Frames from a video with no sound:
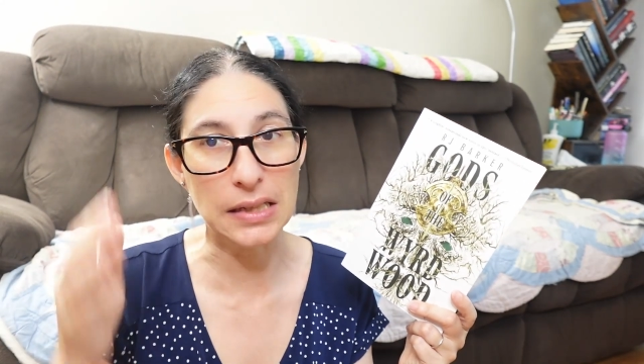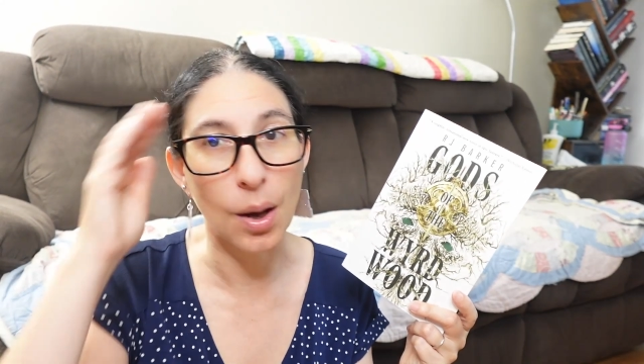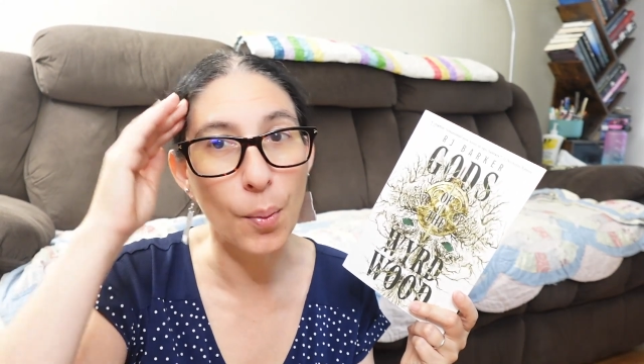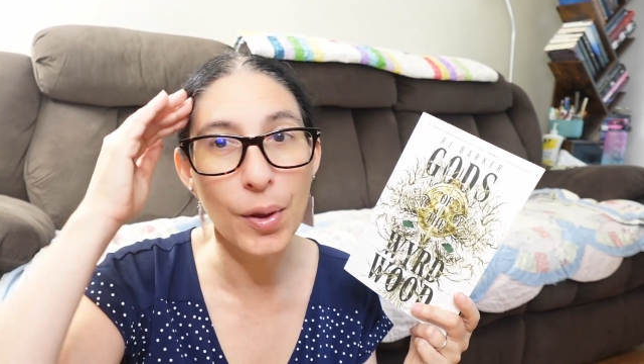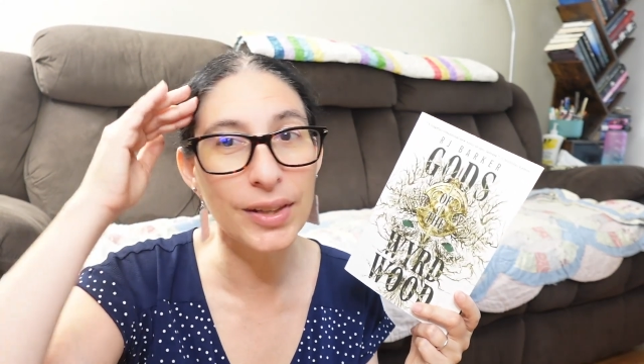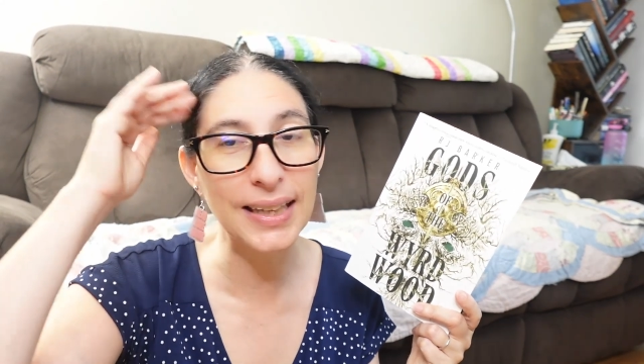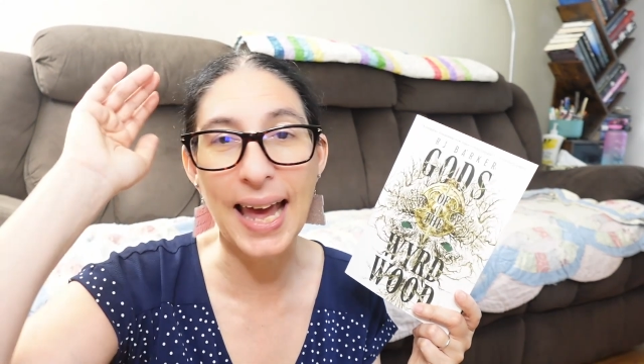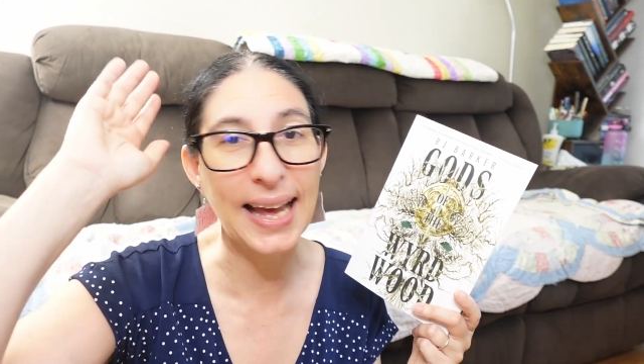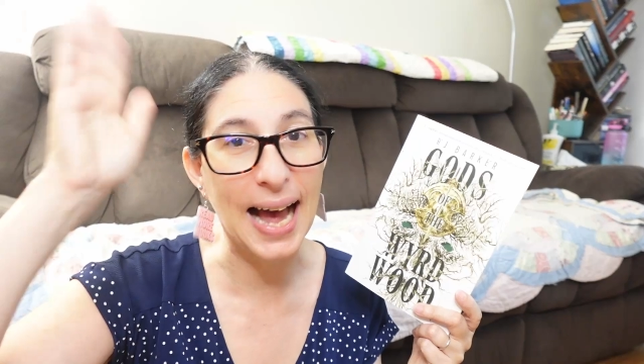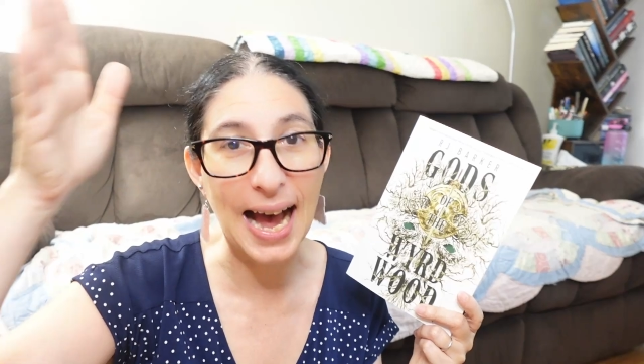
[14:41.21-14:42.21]
So I'm only
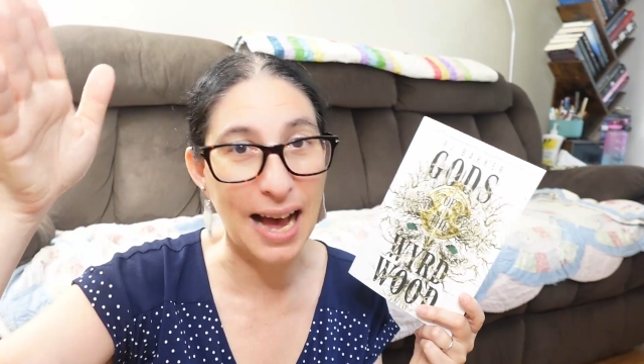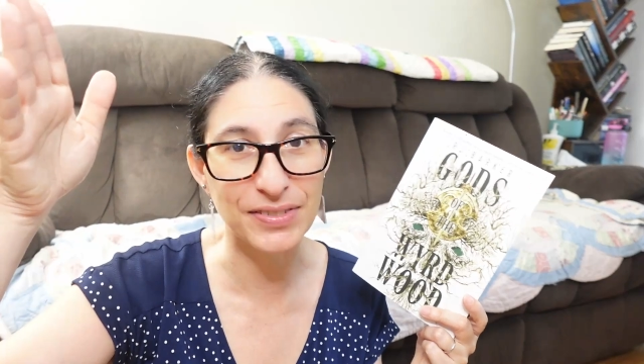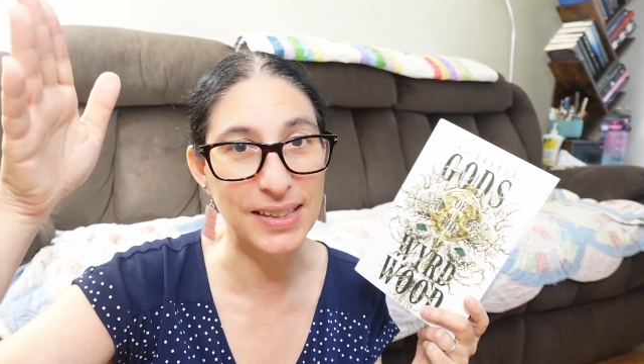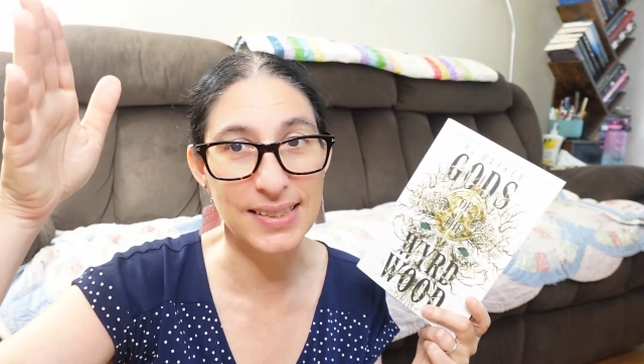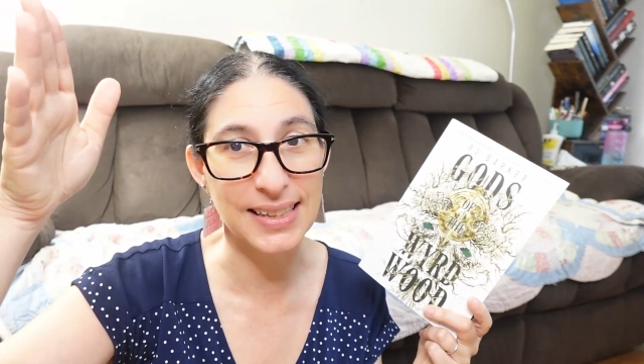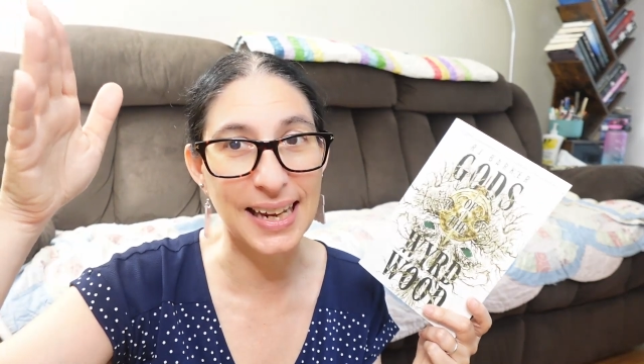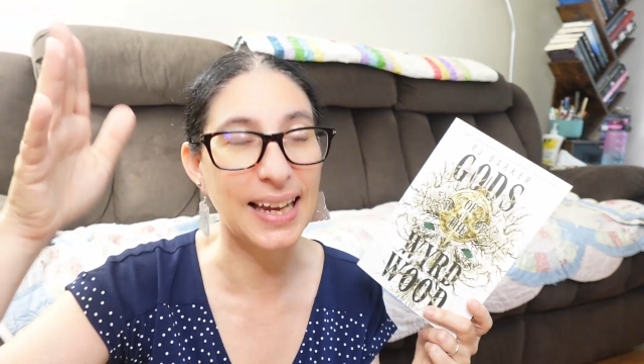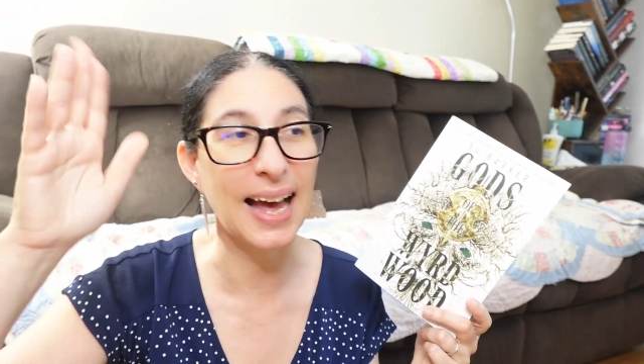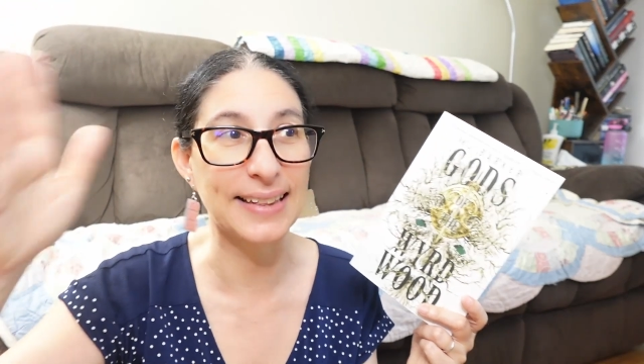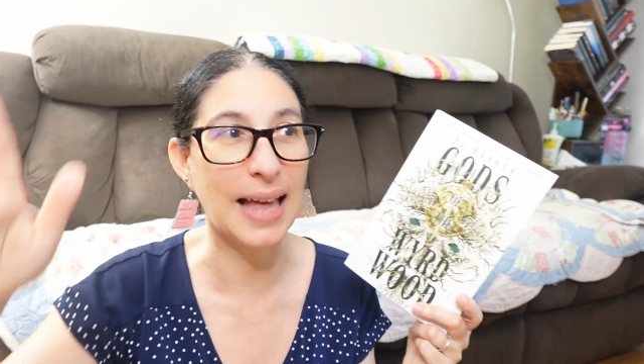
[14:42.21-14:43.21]
like half
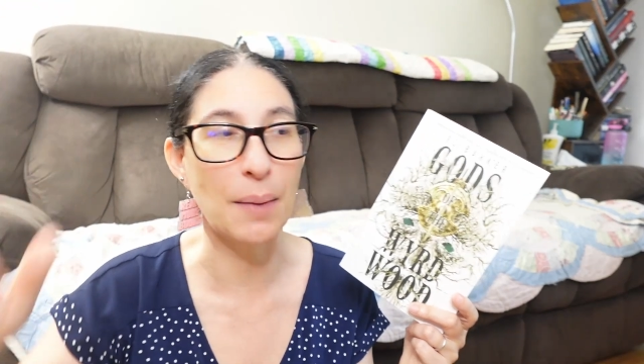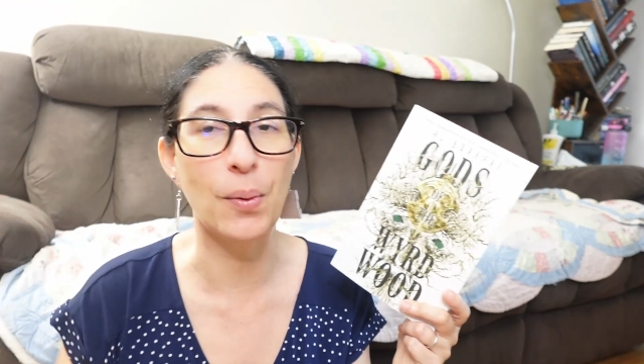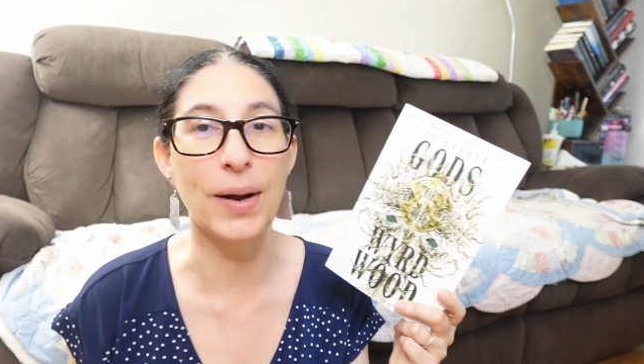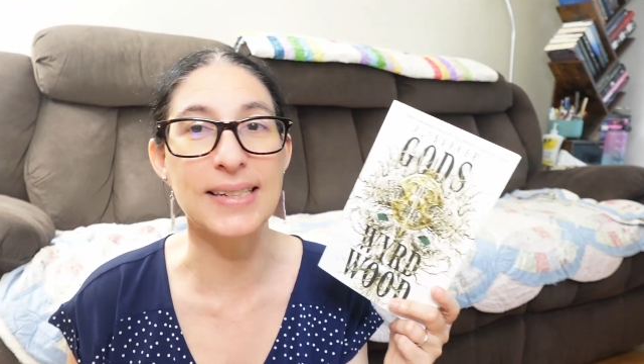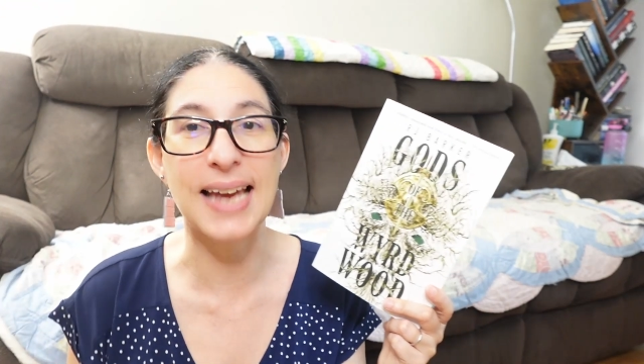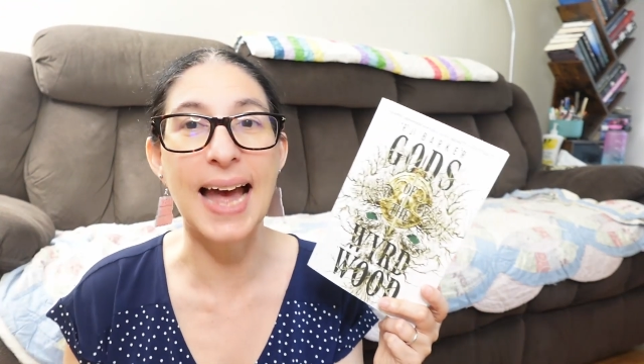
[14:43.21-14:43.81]
listening at that point.